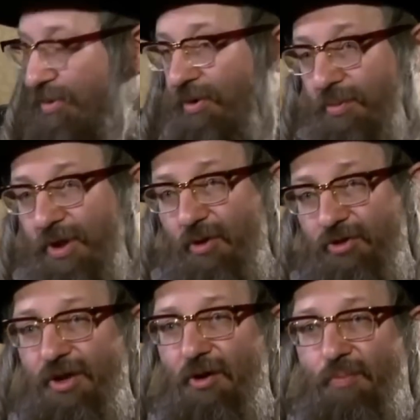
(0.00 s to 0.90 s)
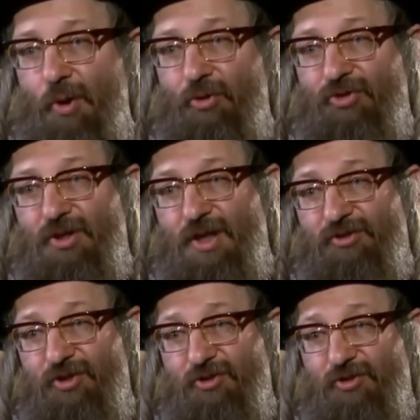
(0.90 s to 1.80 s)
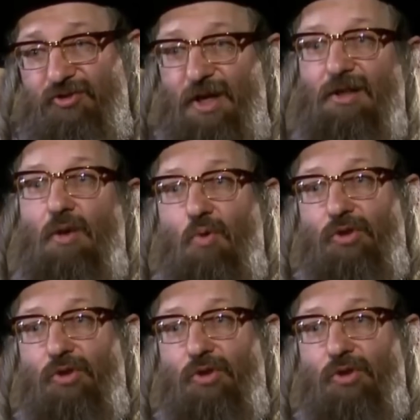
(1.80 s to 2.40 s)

because they're opposing the existence of state and they want the